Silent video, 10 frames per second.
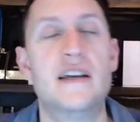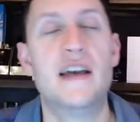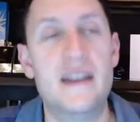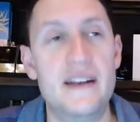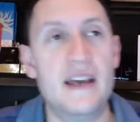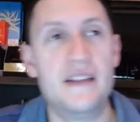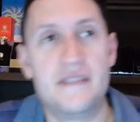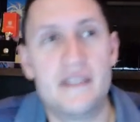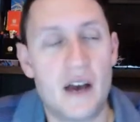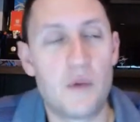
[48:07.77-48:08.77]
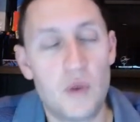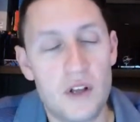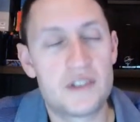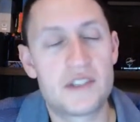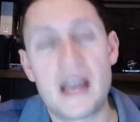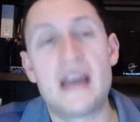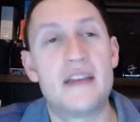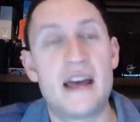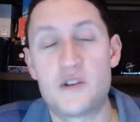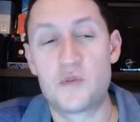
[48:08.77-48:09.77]
And and I will say
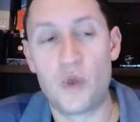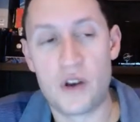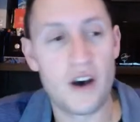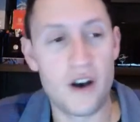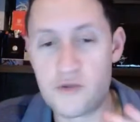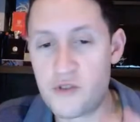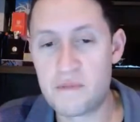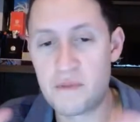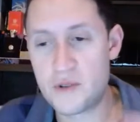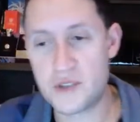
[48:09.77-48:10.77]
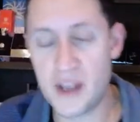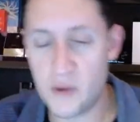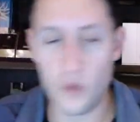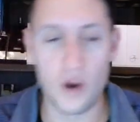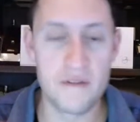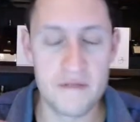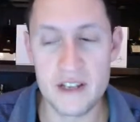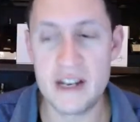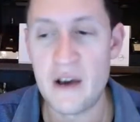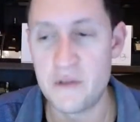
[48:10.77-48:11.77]
that is 100% one of
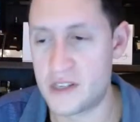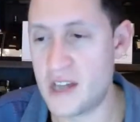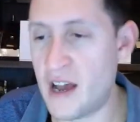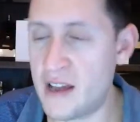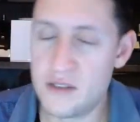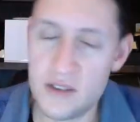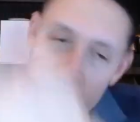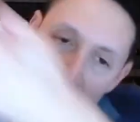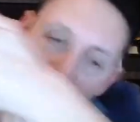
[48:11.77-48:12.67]
the downsides.